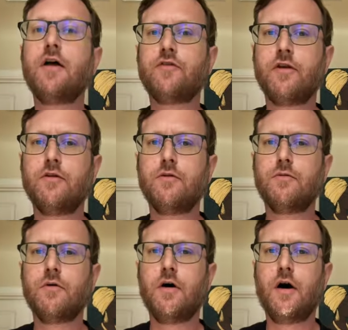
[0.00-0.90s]
yes, they do.
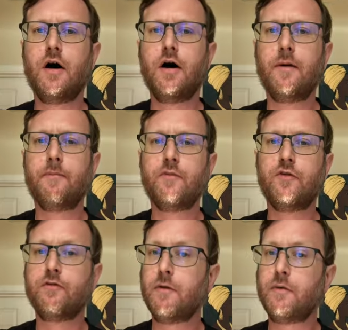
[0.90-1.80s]
Um,
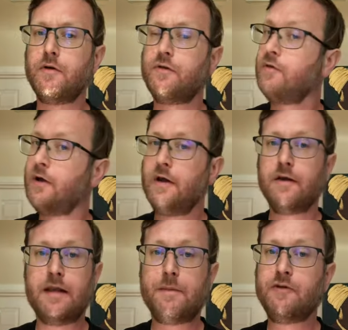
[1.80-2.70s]
just remember to
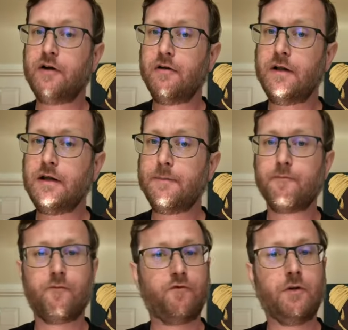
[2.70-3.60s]
name a charity,
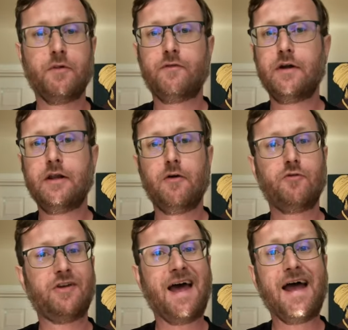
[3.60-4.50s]
film the video,
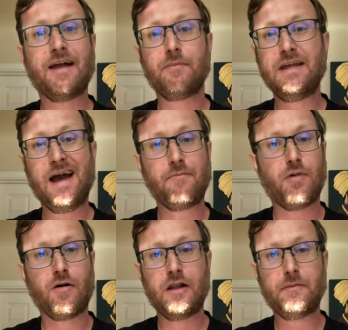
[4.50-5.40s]
tag me at
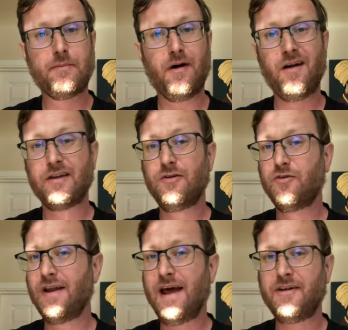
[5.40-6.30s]
BarleyMePod, and use
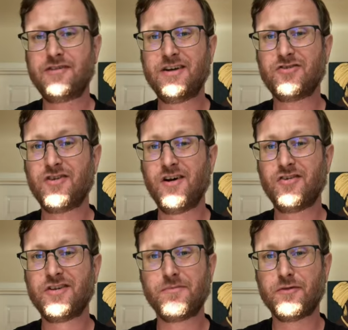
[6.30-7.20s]
that hashtag
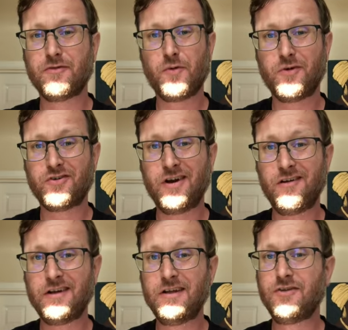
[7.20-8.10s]
Chugs number four
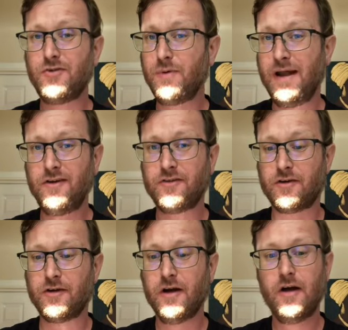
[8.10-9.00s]
charity to
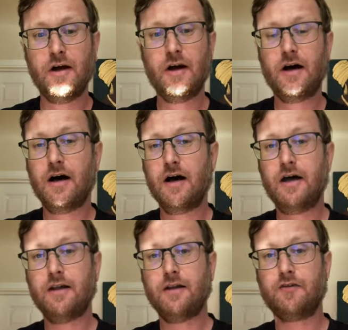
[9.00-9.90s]
enter.
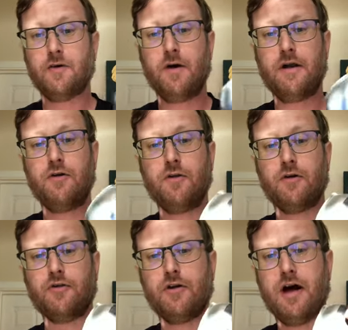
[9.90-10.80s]
Uh, let's go ahead and do a
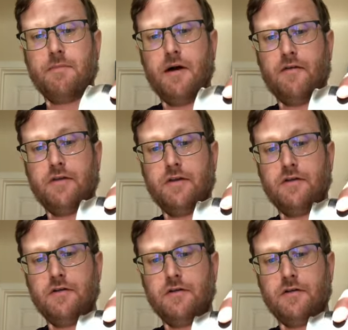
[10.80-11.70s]
little top off
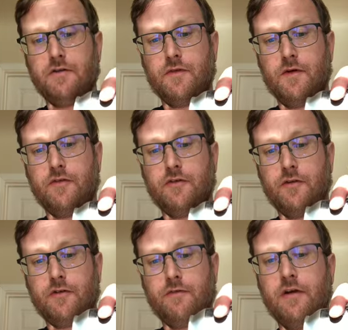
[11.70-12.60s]
here. As far as this
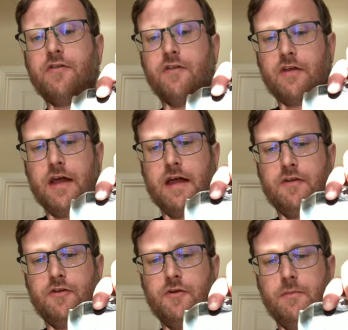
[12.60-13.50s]
goes, I'll finish this can
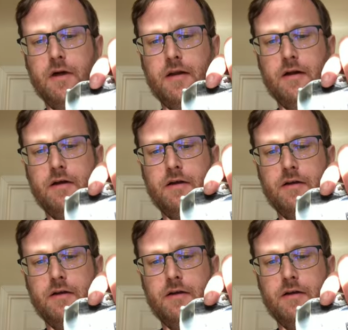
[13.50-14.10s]
too. I'm not a,